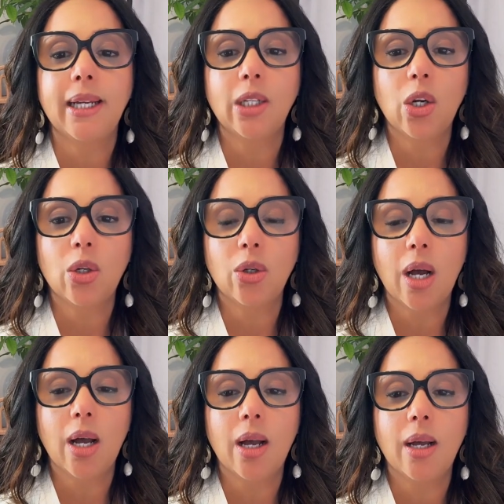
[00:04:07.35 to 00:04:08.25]

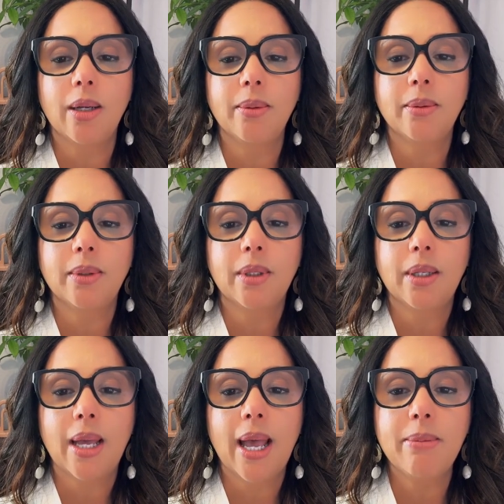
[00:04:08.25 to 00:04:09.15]
Hello,
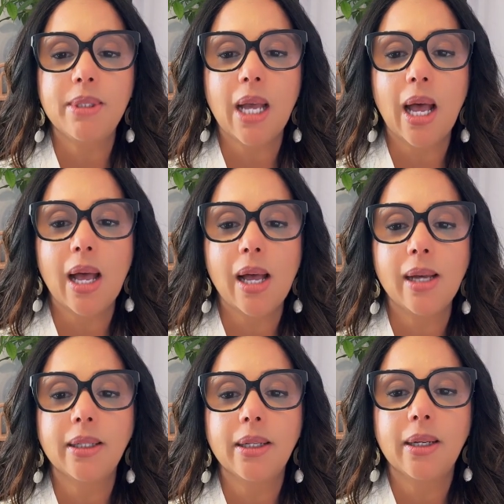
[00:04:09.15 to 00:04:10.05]

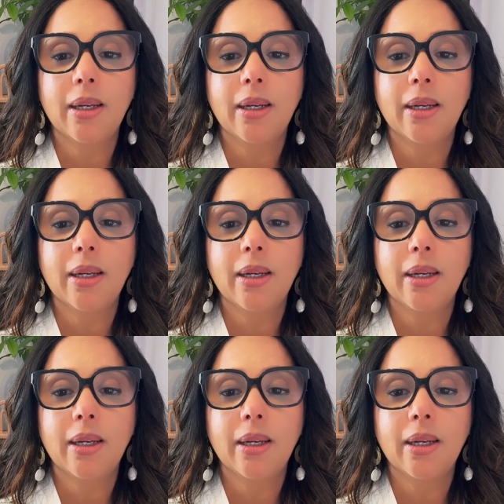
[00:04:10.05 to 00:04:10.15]
Mdoc,